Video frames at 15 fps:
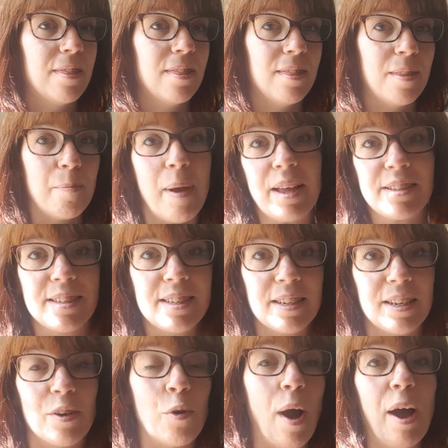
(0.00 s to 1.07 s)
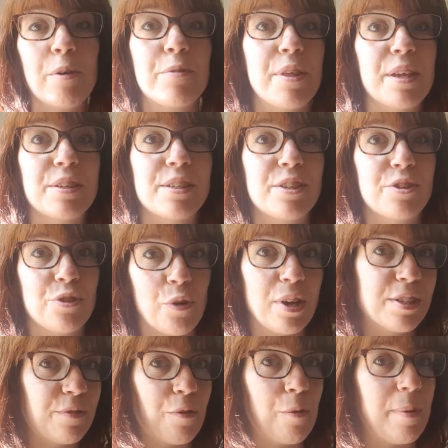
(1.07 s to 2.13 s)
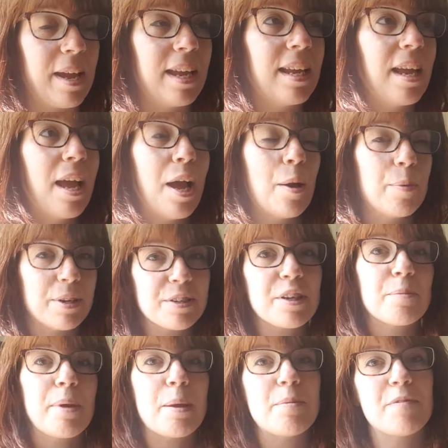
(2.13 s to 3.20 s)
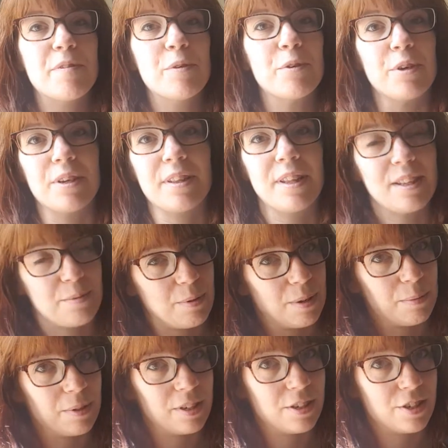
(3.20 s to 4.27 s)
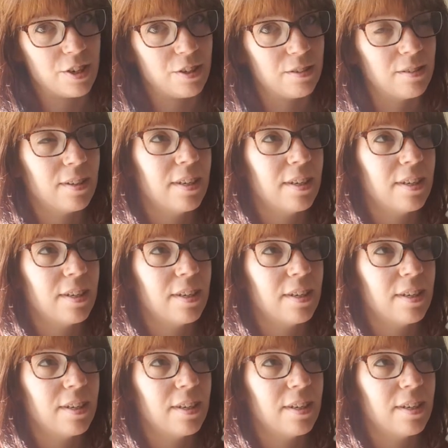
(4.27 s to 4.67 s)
the best or healthiest choice for me, but it's going to make me feel good, and that's what I'm going to do.